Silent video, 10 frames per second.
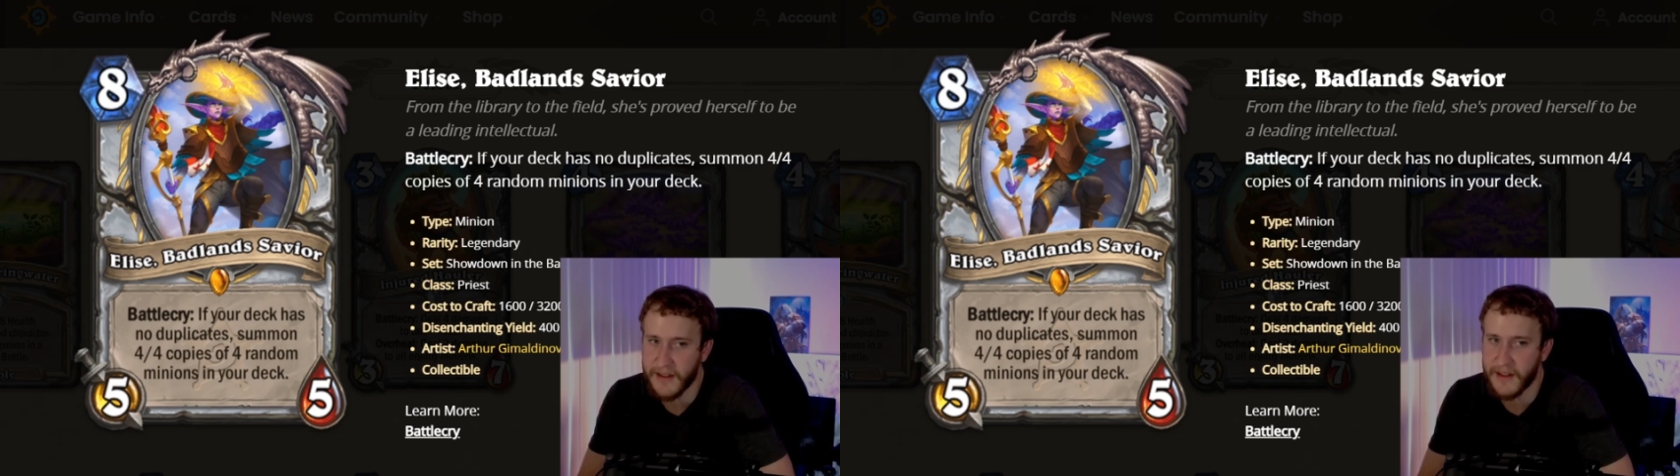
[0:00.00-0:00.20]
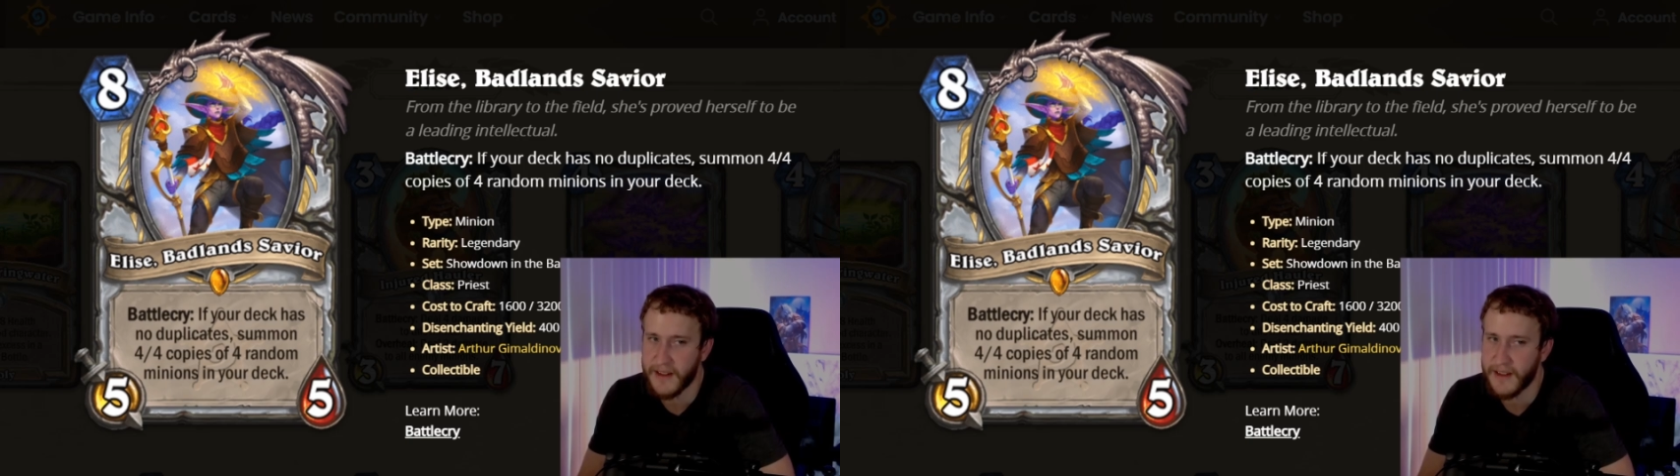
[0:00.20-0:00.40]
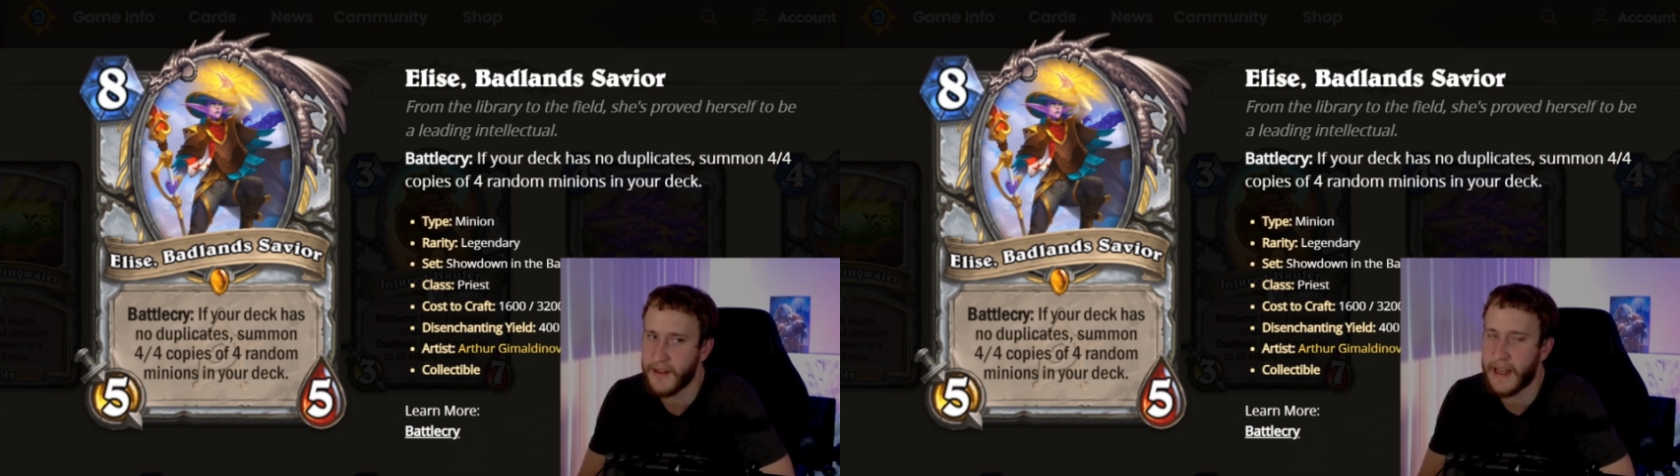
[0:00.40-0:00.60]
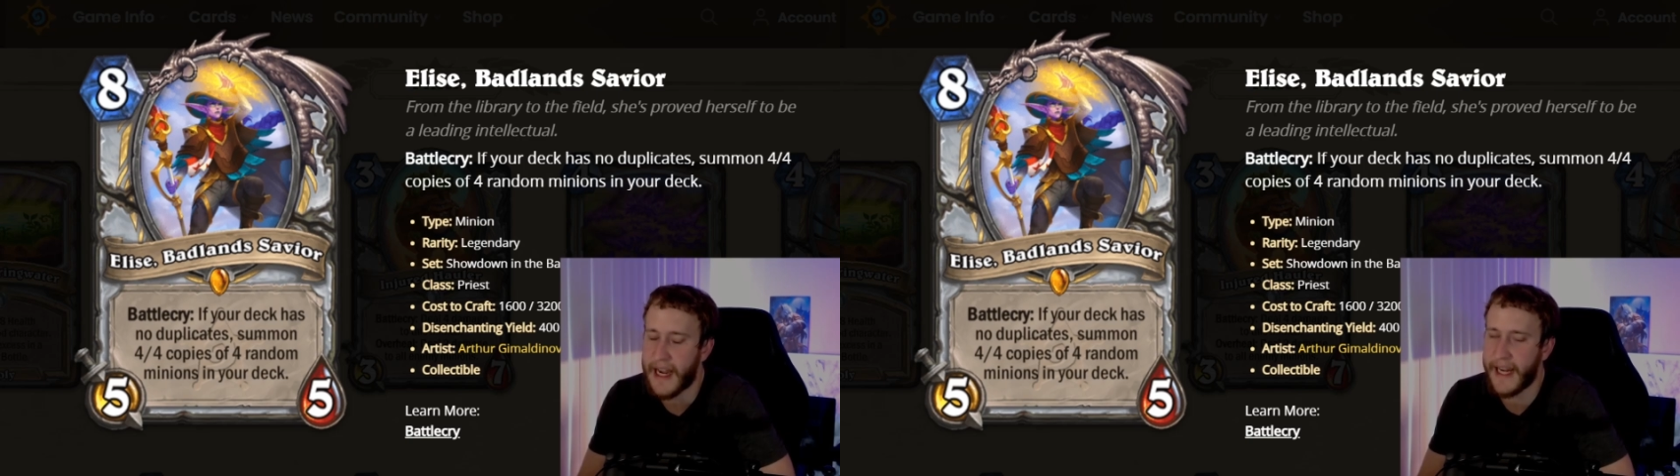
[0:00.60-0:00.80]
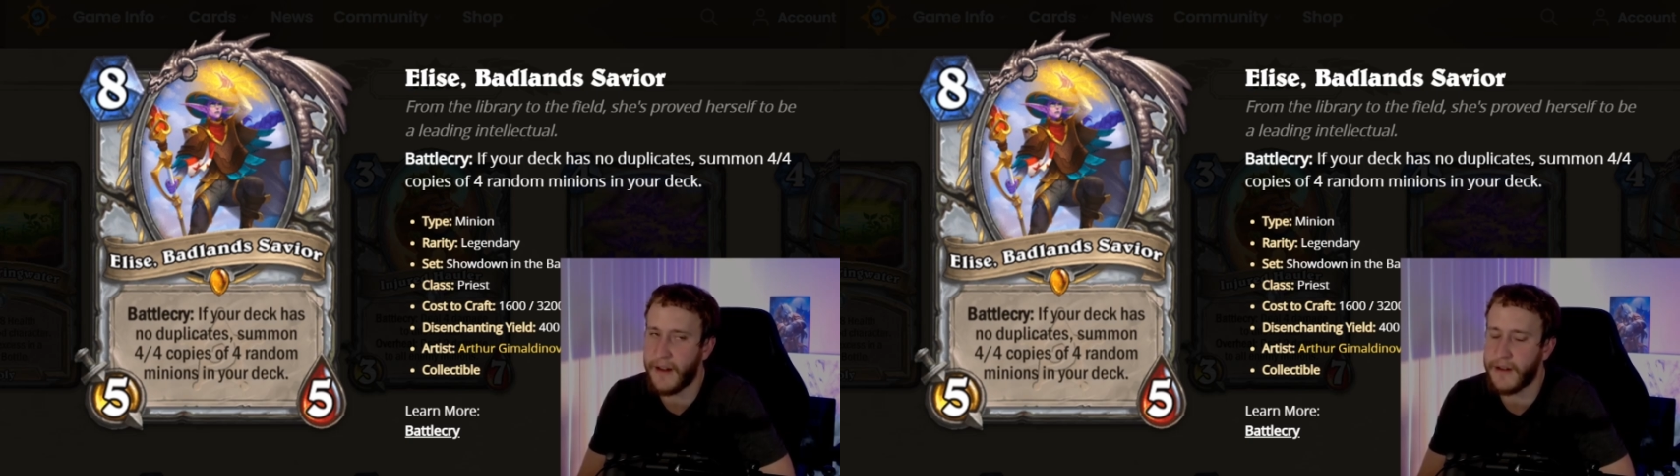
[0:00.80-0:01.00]
So this is a
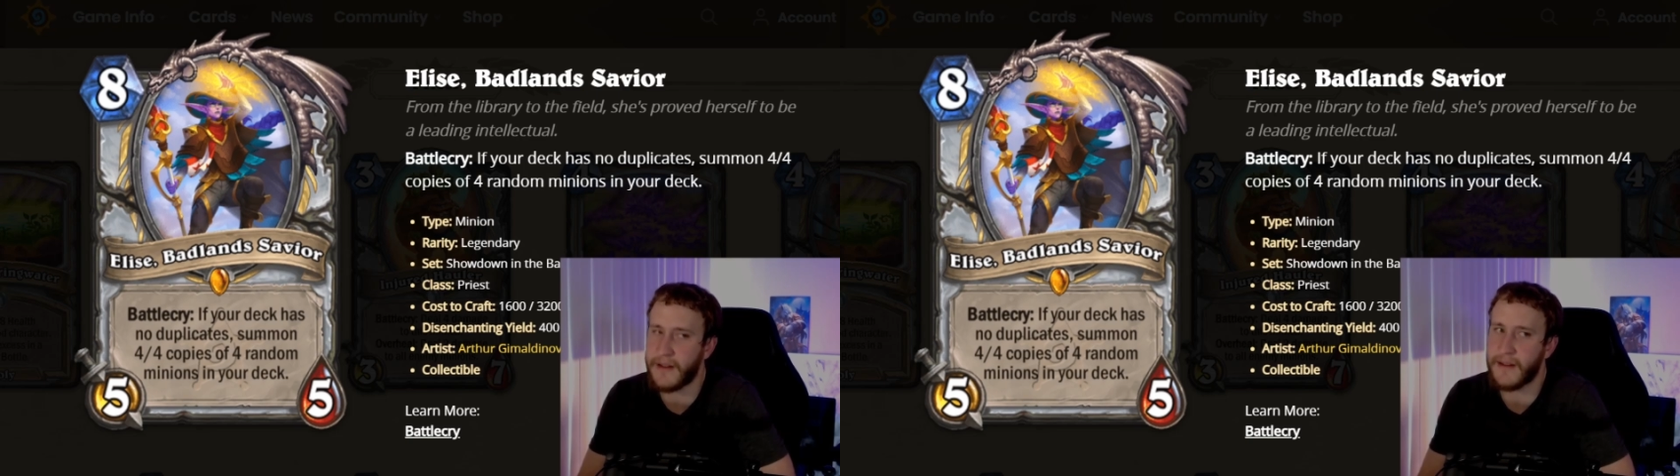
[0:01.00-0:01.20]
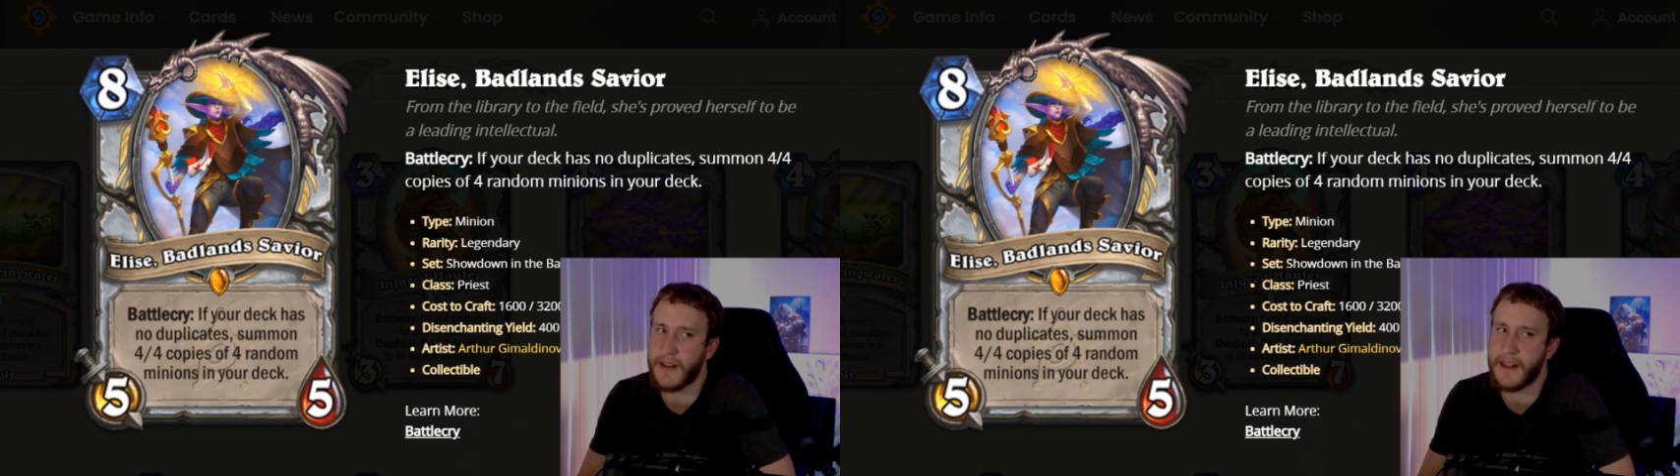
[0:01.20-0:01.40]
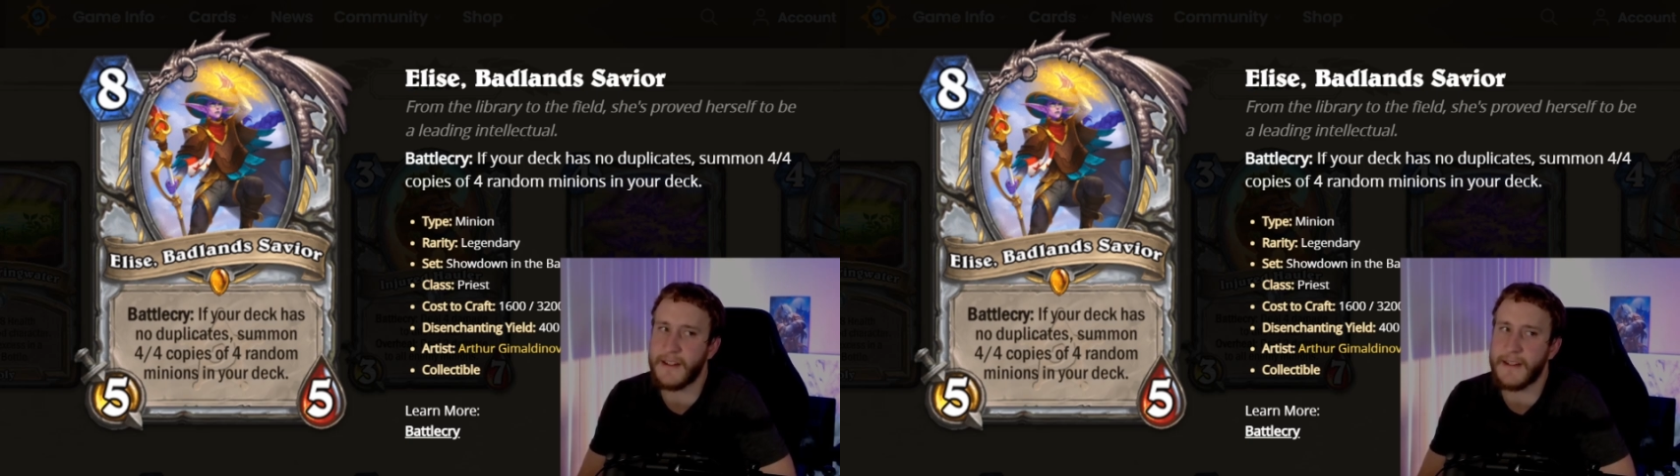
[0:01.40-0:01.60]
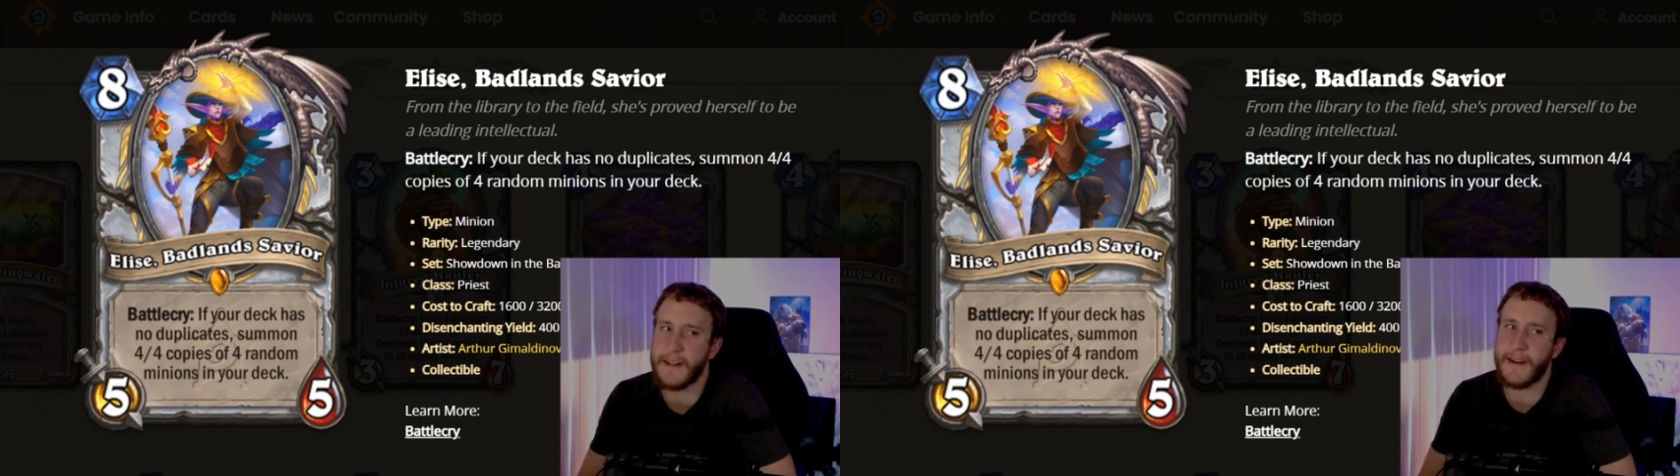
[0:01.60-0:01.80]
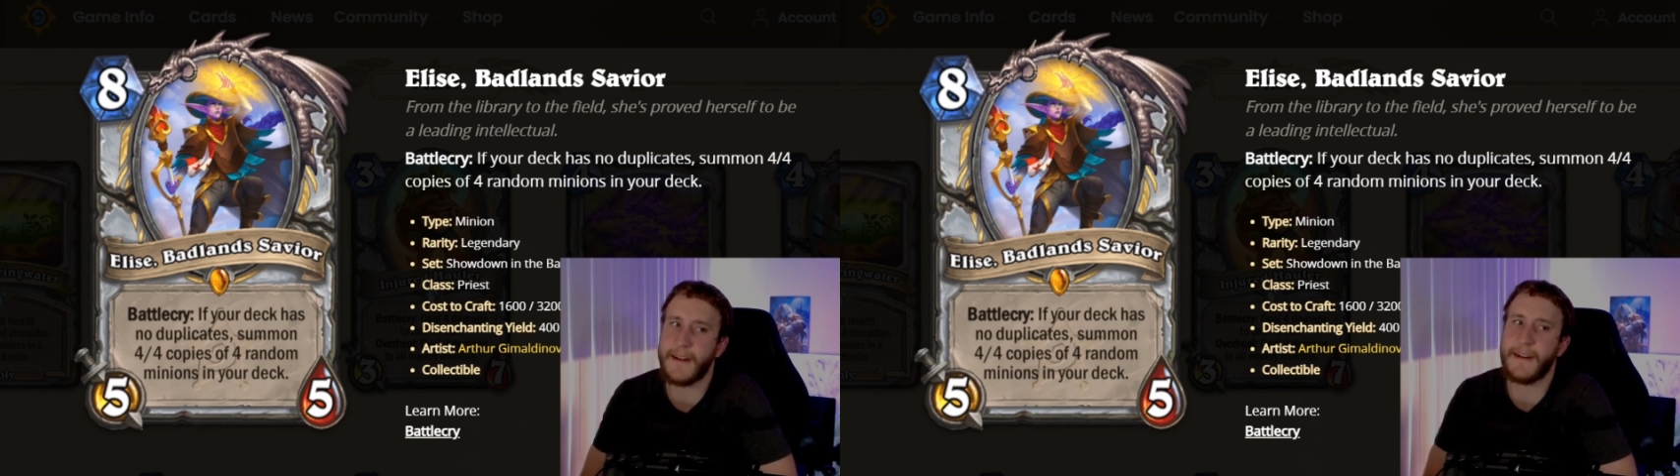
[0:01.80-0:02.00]
Highlander
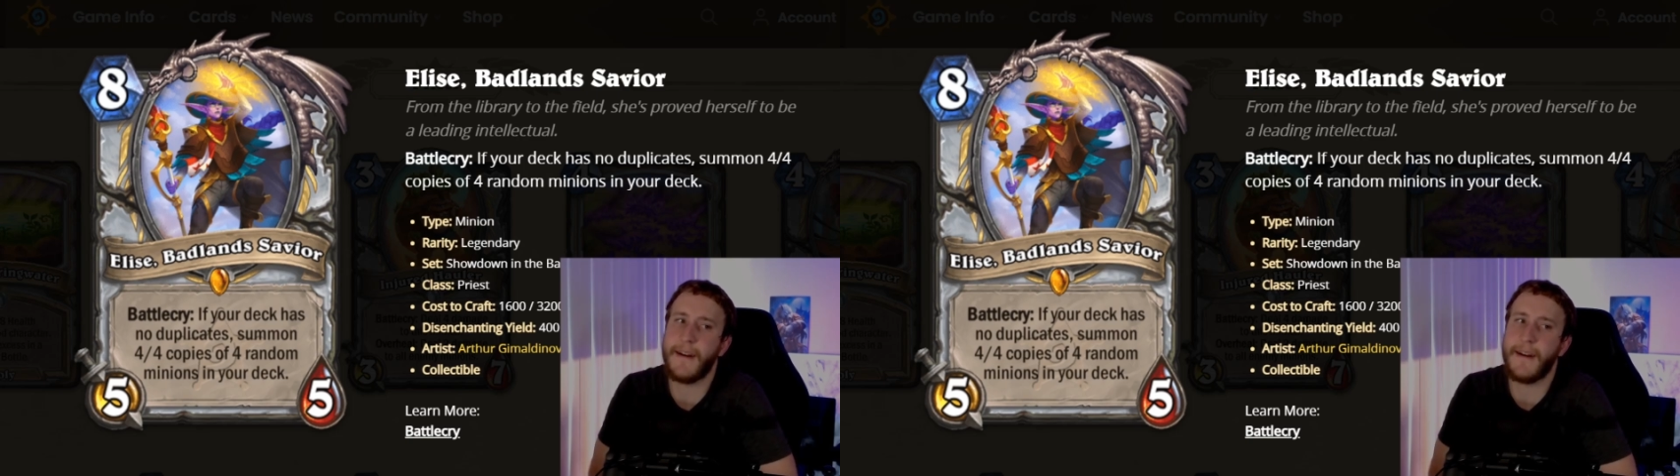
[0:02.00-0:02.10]
legendary,